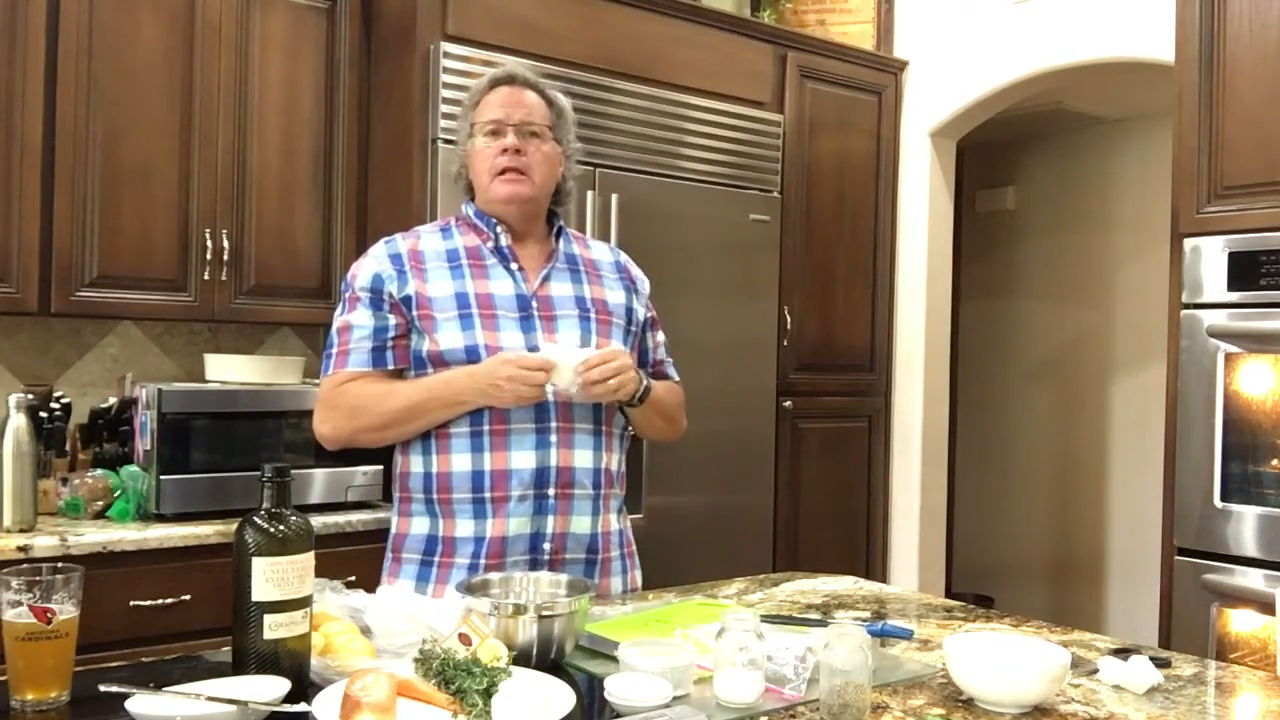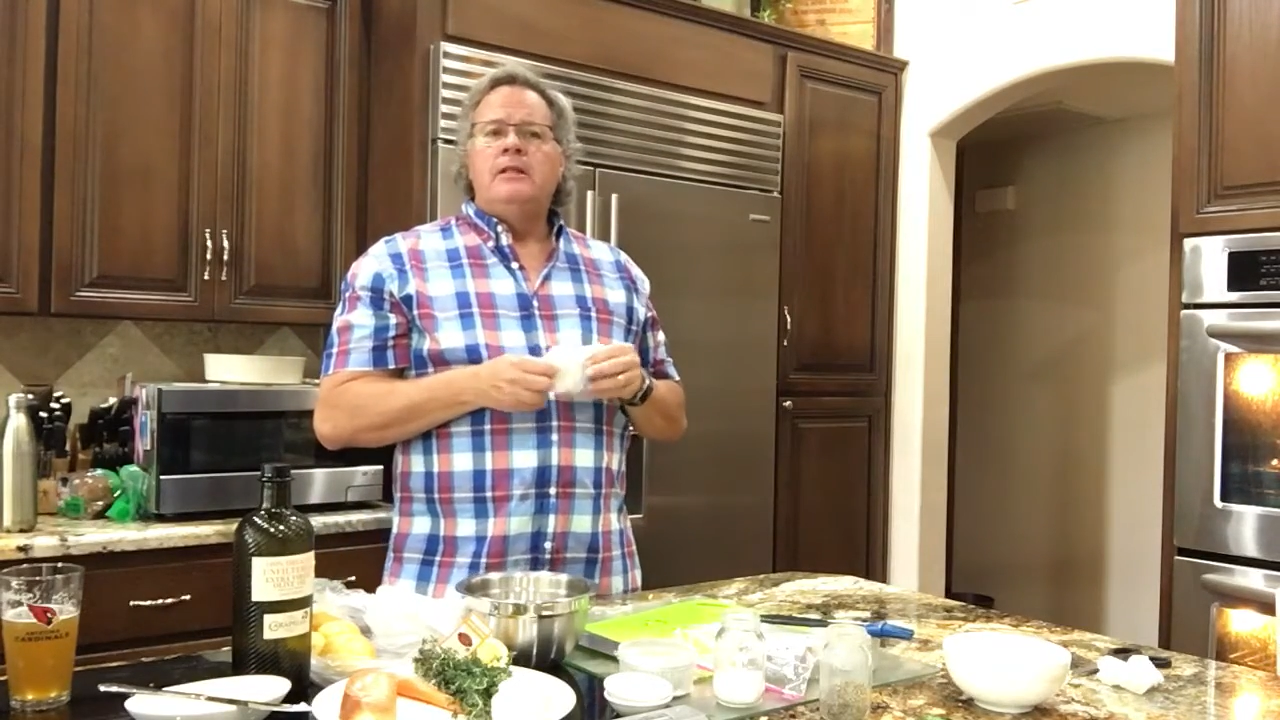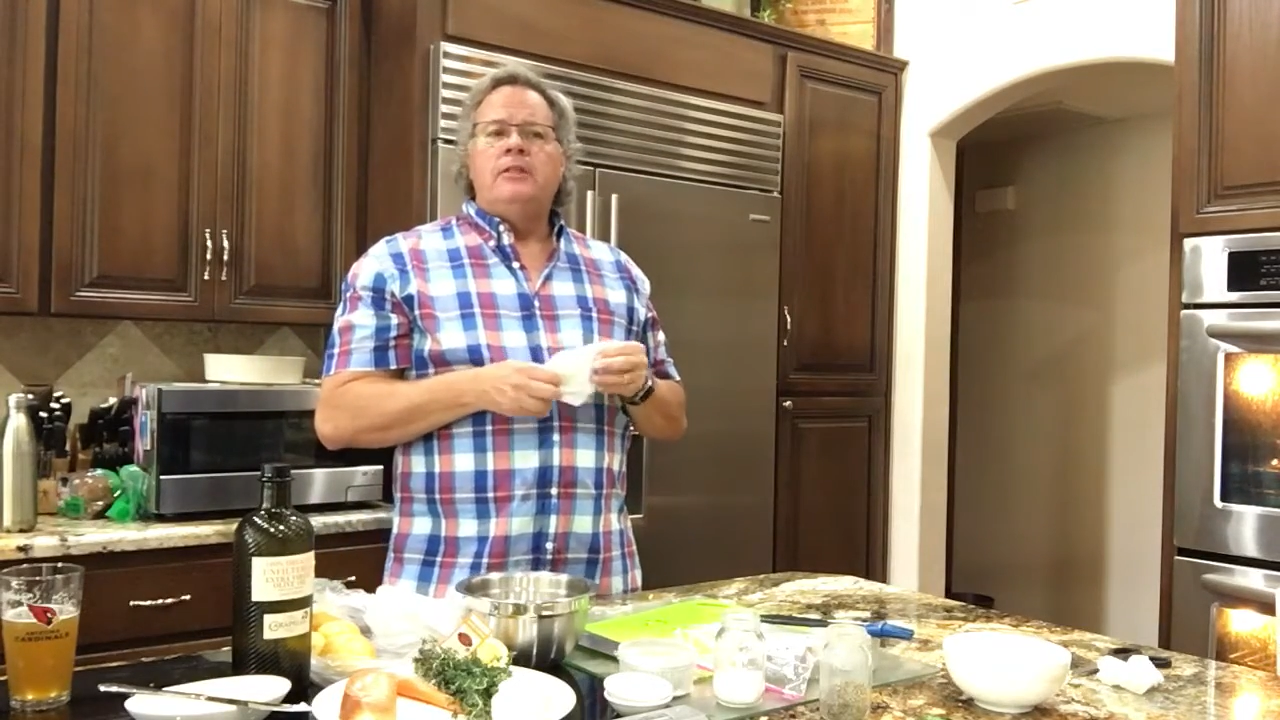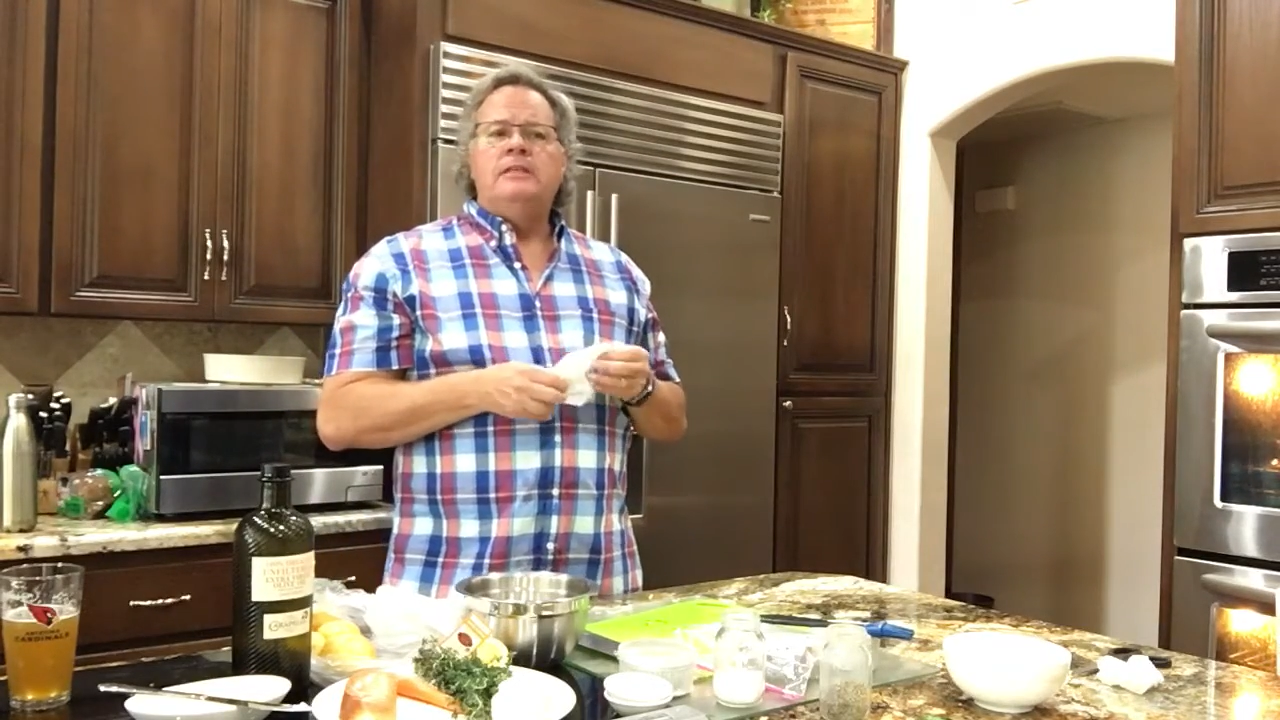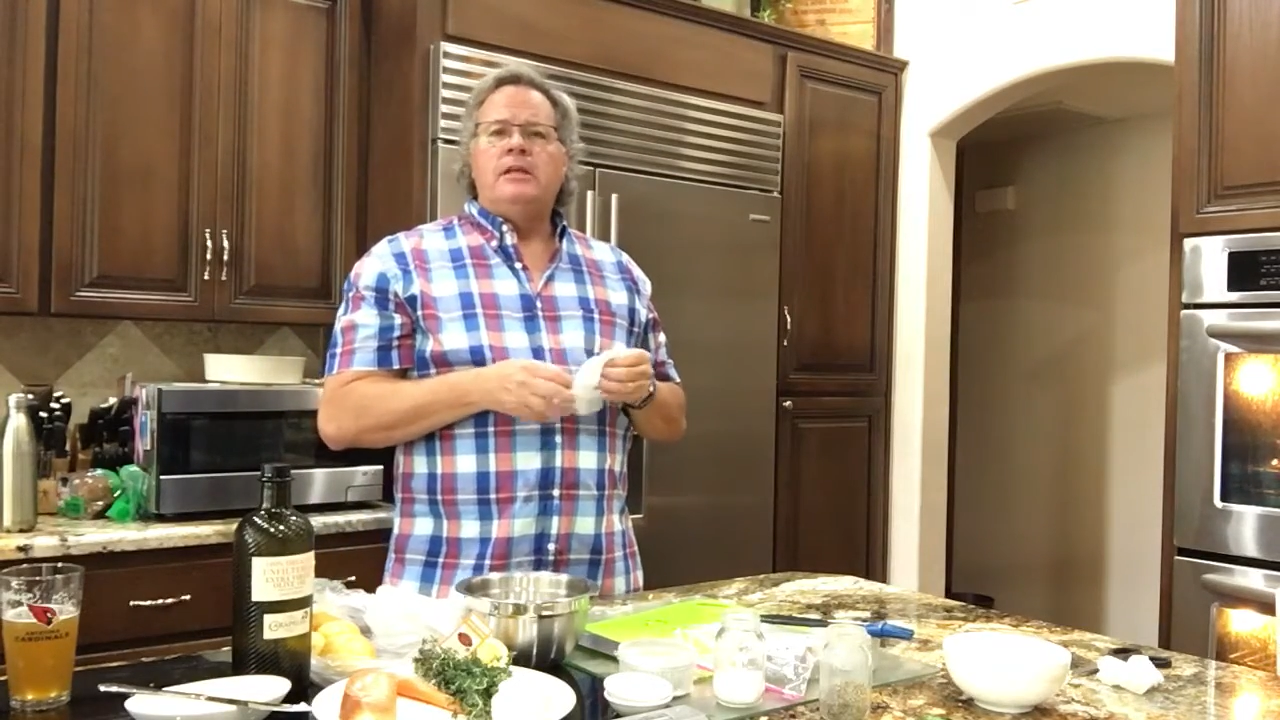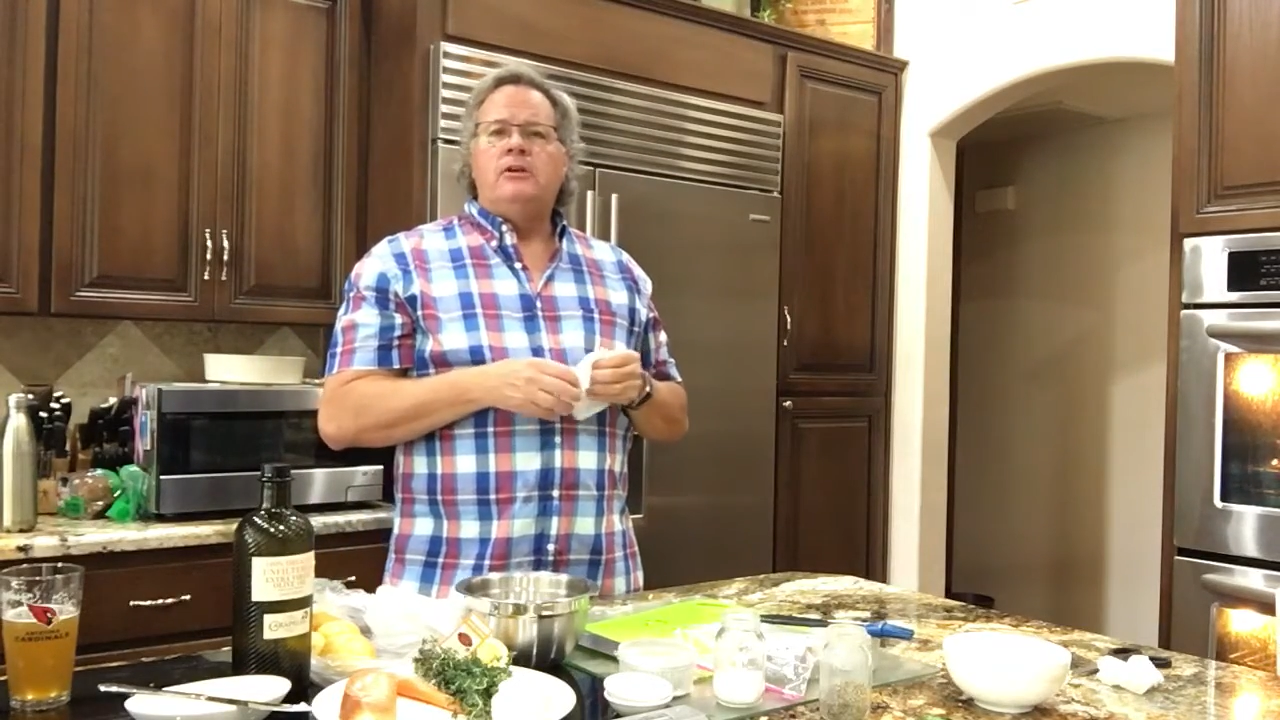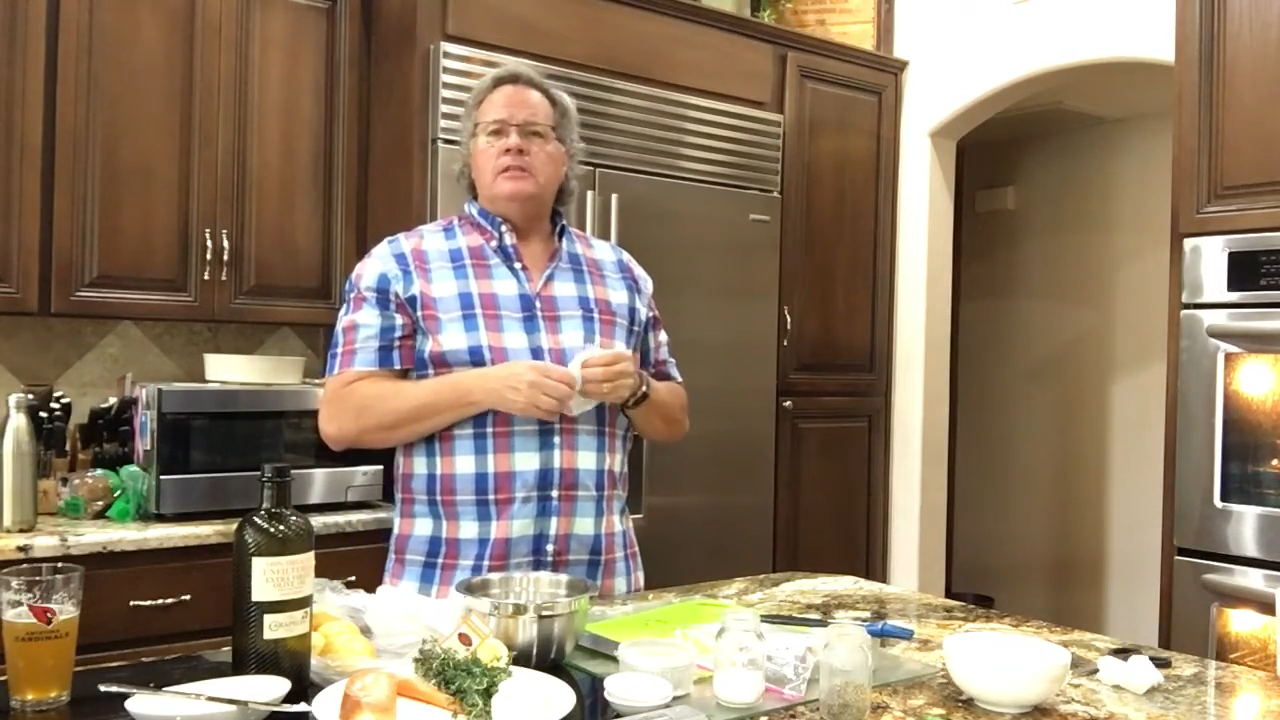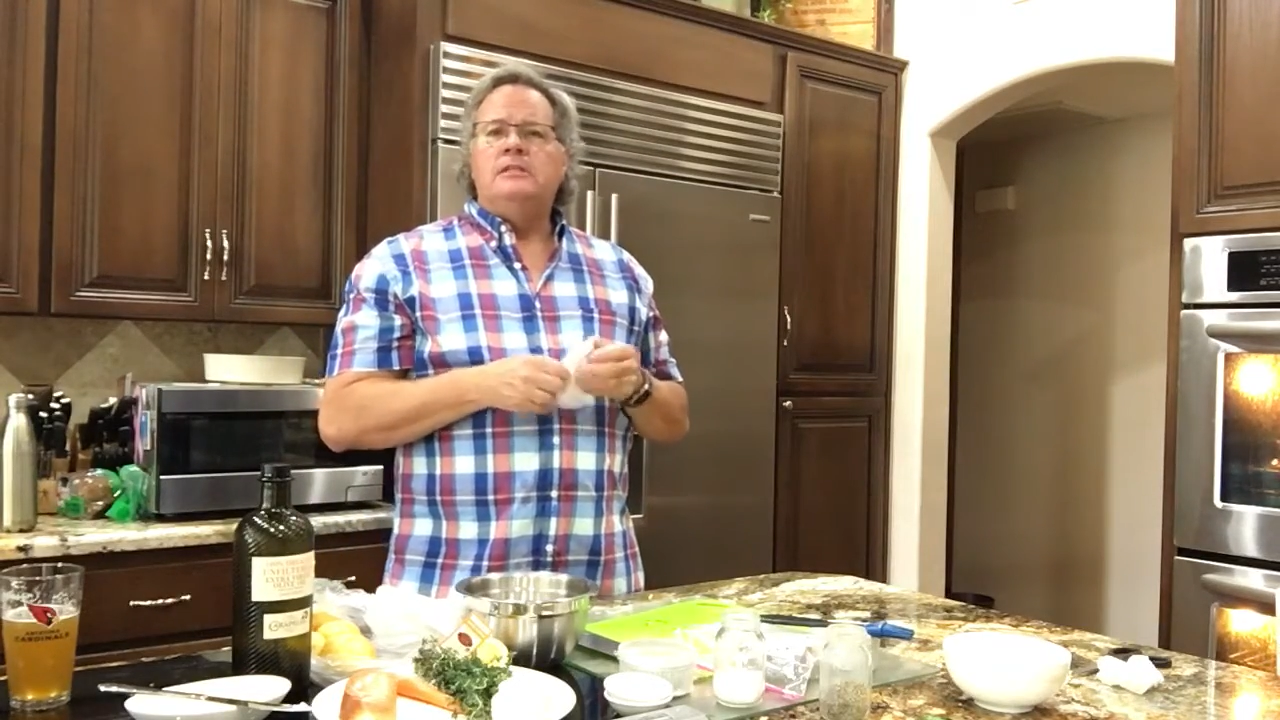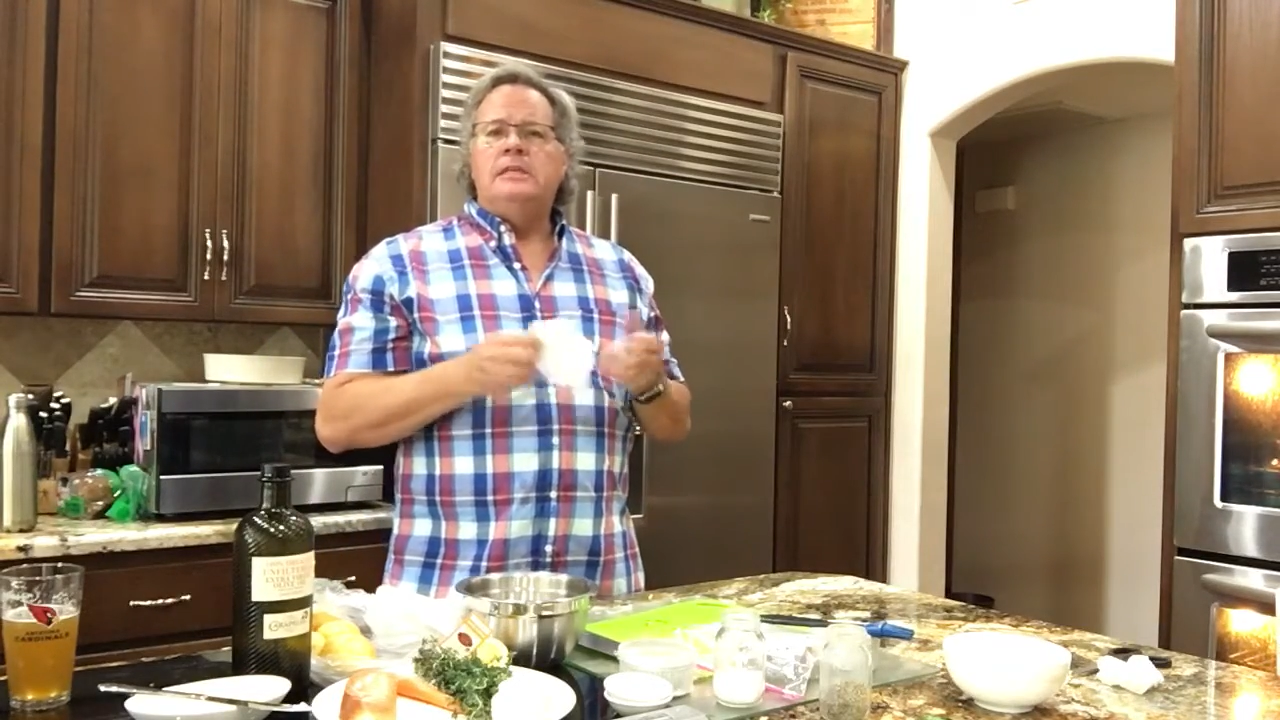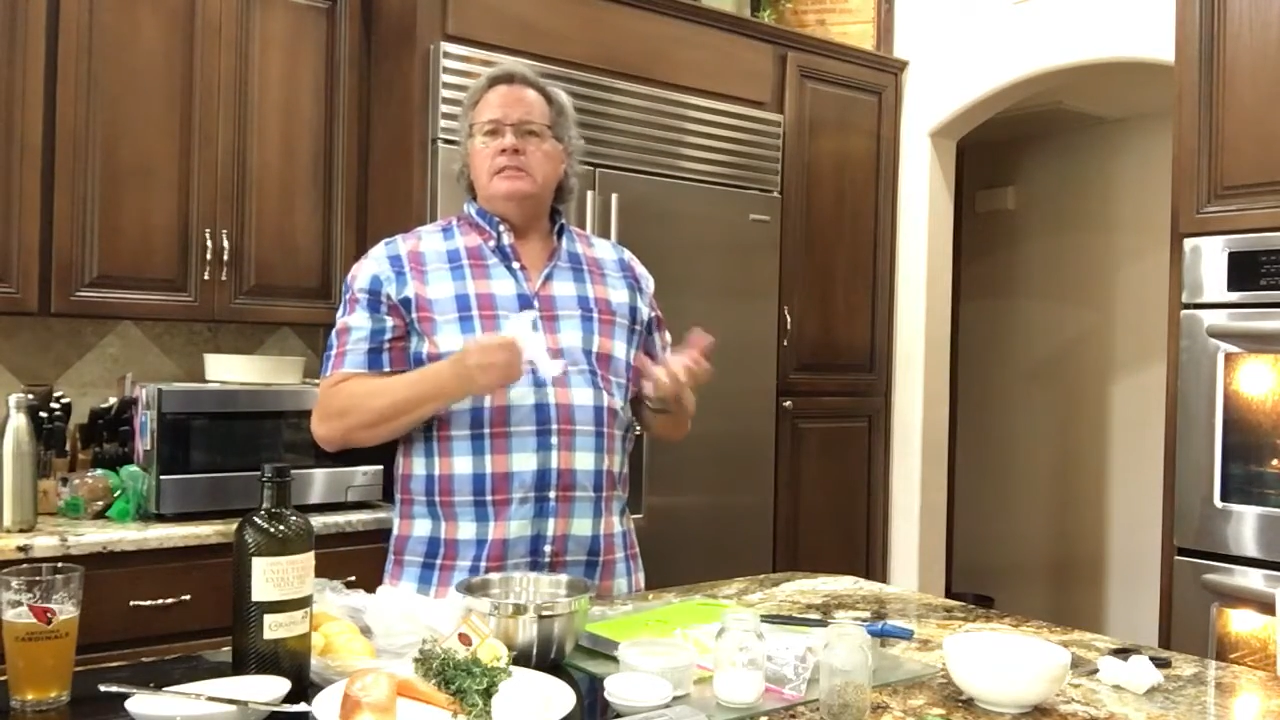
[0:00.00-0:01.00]
Things that are in
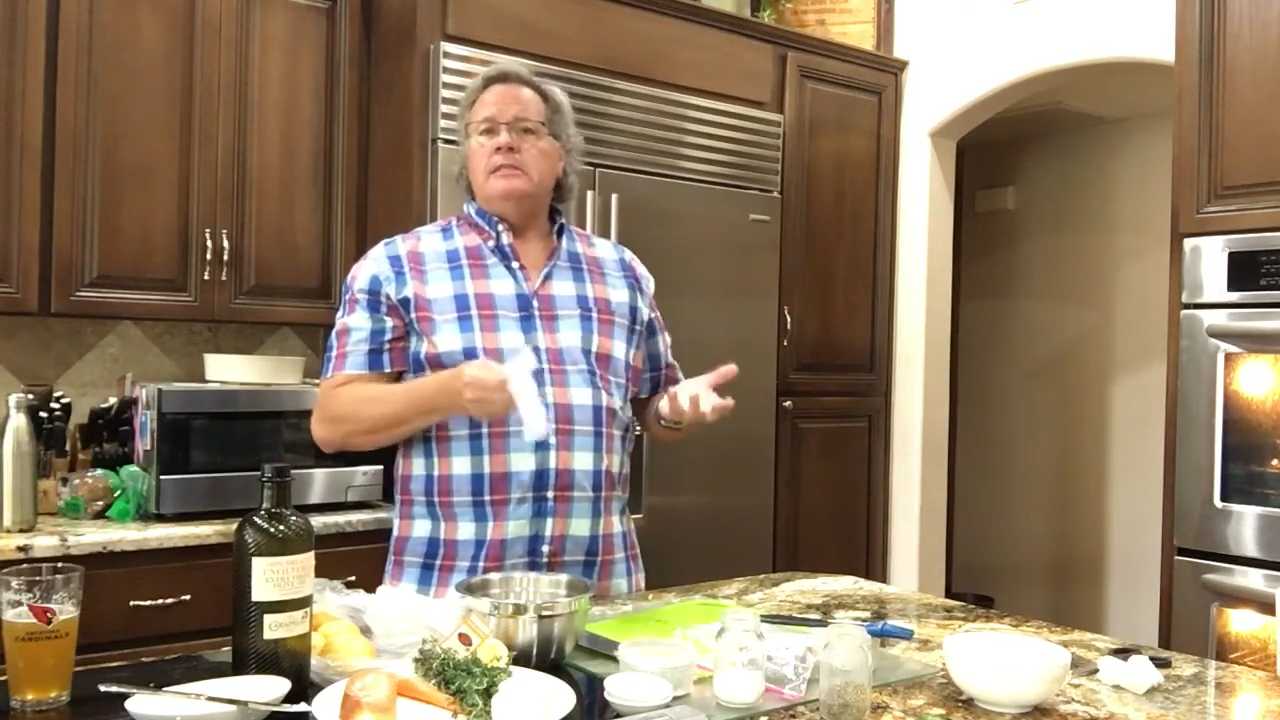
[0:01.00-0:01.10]
season